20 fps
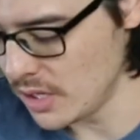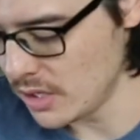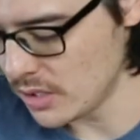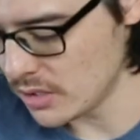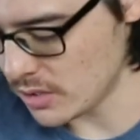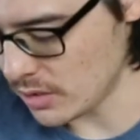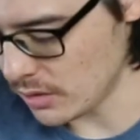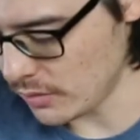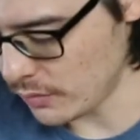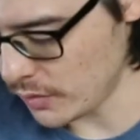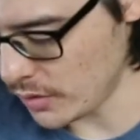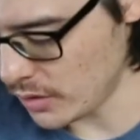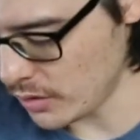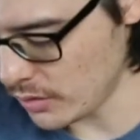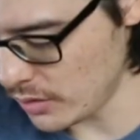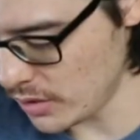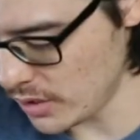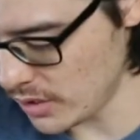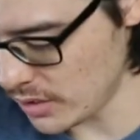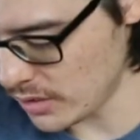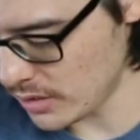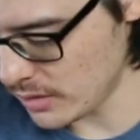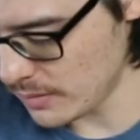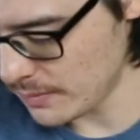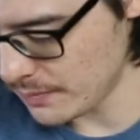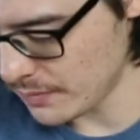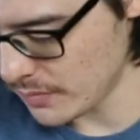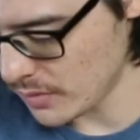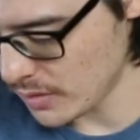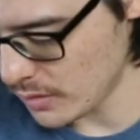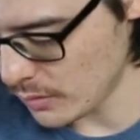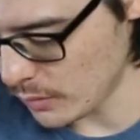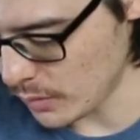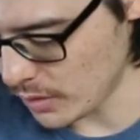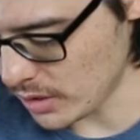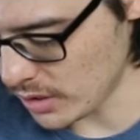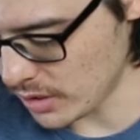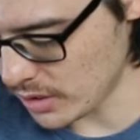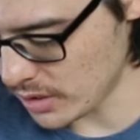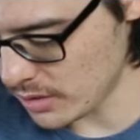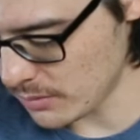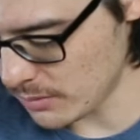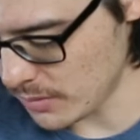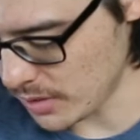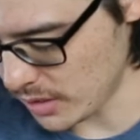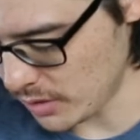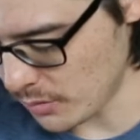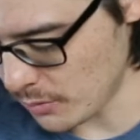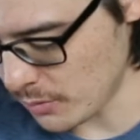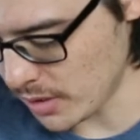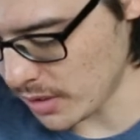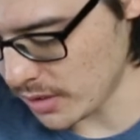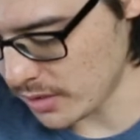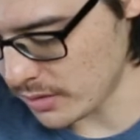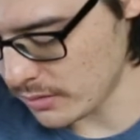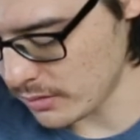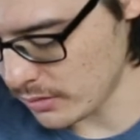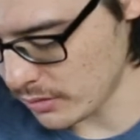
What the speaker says: So if we go here, we click on the menu button,